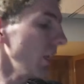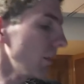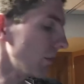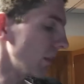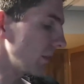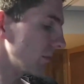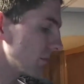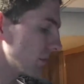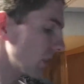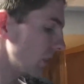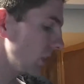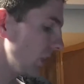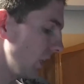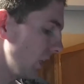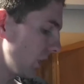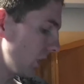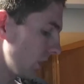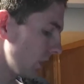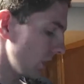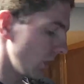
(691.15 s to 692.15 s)
Anyway,
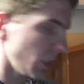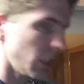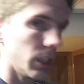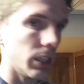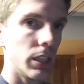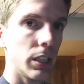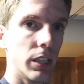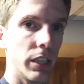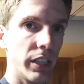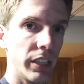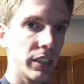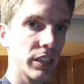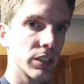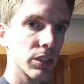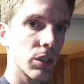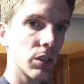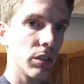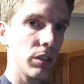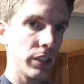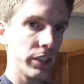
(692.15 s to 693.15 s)

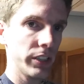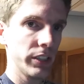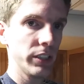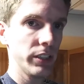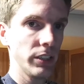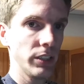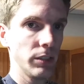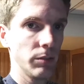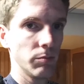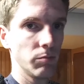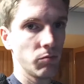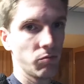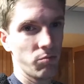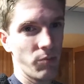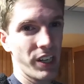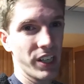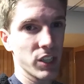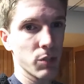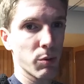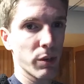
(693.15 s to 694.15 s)
it is currently
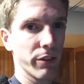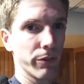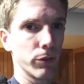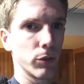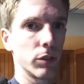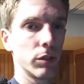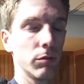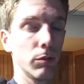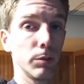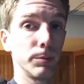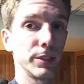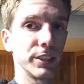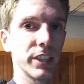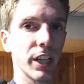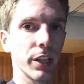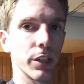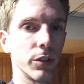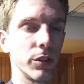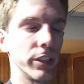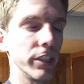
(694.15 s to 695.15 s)
8:24,
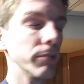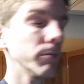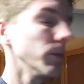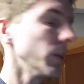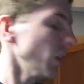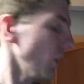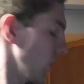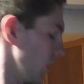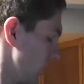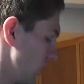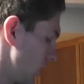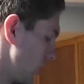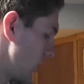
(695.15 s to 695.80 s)
almost 8:30,